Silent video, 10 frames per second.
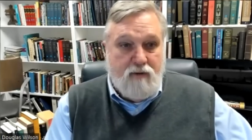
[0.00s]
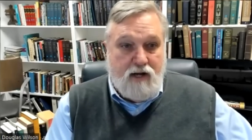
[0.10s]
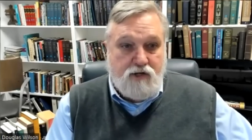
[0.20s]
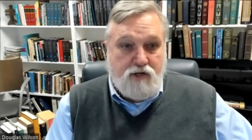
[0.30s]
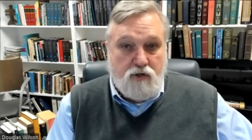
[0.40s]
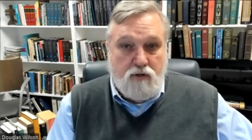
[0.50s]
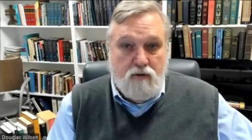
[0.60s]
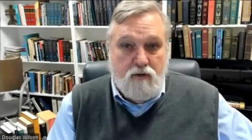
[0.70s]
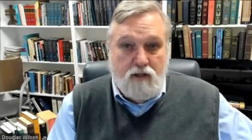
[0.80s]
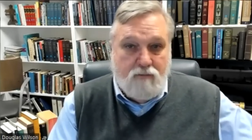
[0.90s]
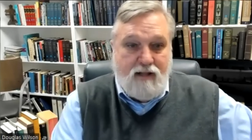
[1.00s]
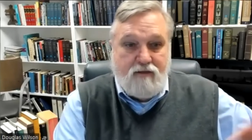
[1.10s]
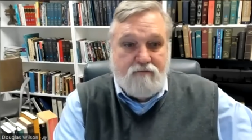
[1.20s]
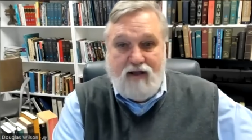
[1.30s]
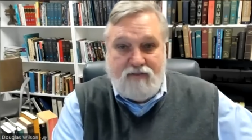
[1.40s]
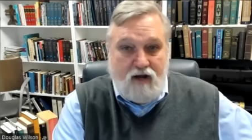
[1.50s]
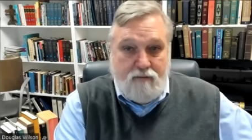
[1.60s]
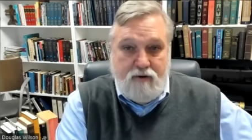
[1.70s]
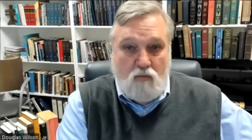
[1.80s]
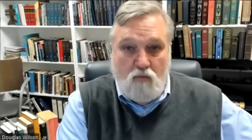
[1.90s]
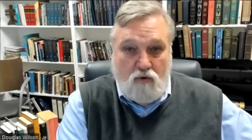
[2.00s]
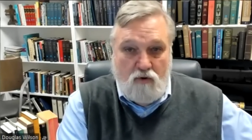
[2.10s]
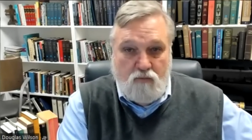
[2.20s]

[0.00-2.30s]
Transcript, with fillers: nature, lament the fact that I'm in a world